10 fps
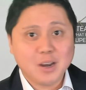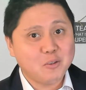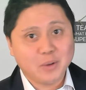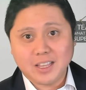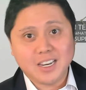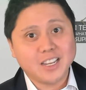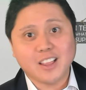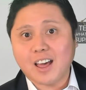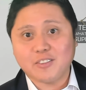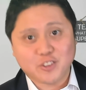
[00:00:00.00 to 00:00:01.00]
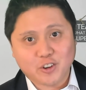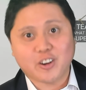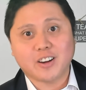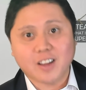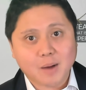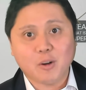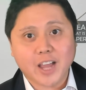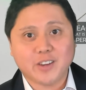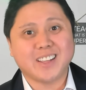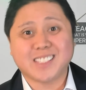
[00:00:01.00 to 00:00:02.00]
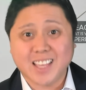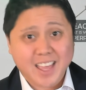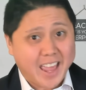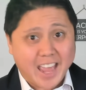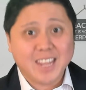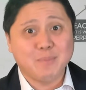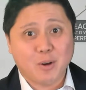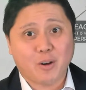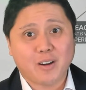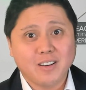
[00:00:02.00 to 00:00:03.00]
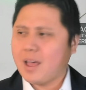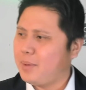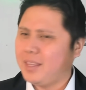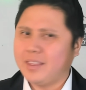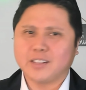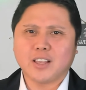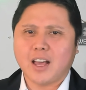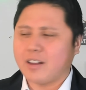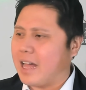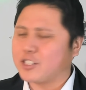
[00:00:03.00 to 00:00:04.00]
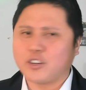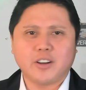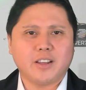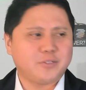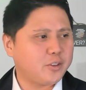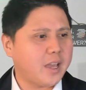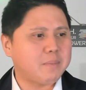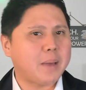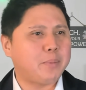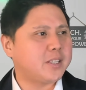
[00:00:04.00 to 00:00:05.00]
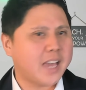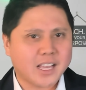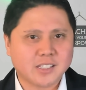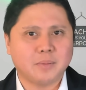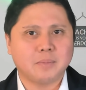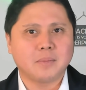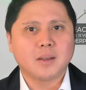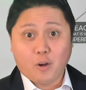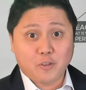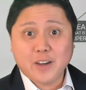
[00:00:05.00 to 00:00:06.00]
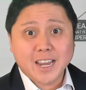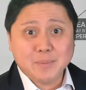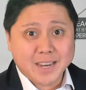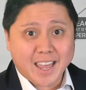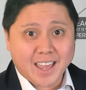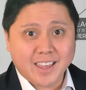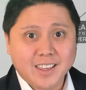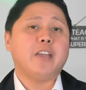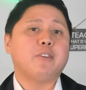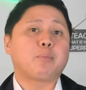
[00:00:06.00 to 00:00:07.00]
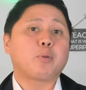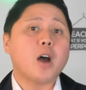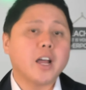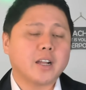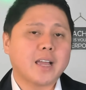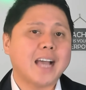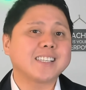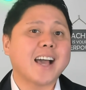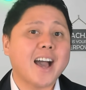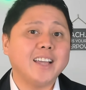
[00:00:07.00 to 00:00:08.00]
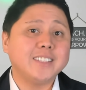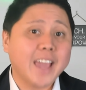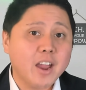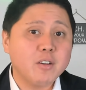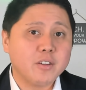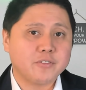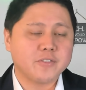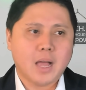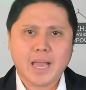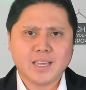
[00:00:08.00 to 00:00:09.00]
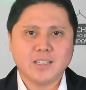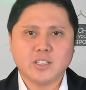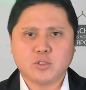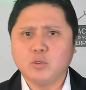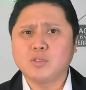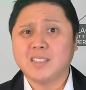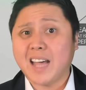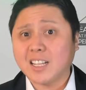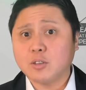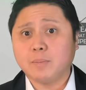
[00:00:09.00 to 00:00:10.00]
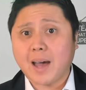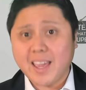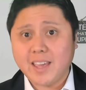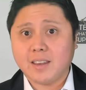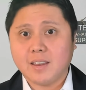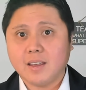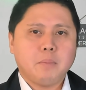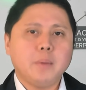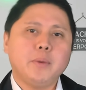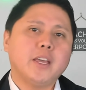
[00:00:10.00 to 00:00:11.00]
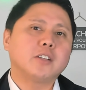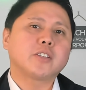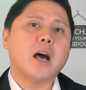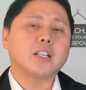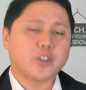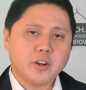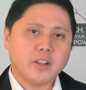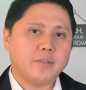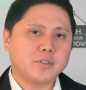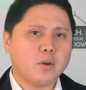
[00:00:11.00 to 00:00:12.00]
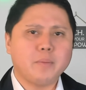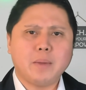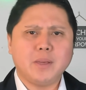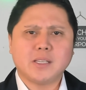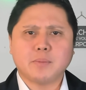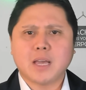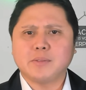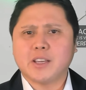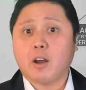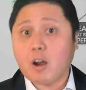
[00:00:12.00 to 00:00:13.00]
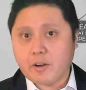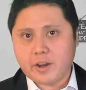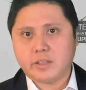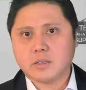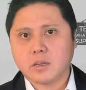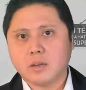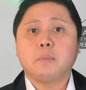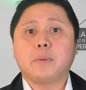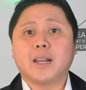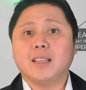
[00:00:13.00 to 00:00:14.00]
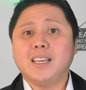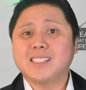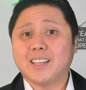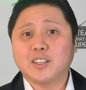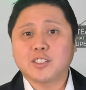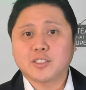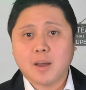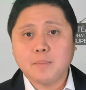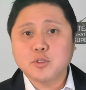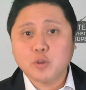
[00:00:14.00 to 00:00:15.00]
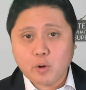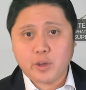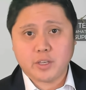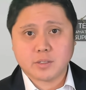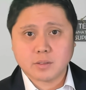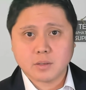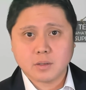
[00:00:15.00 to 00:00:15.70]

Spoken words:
don't really need a lot of sugar and carbohydrates anymore. I mean, there's a lot of alternatives to get my potassium or vitamin A. If a product has a high tariff, I can just choose not to buy it. Maybe there's alternatives, or maybe sometimes there aren't, but at least there's some choice.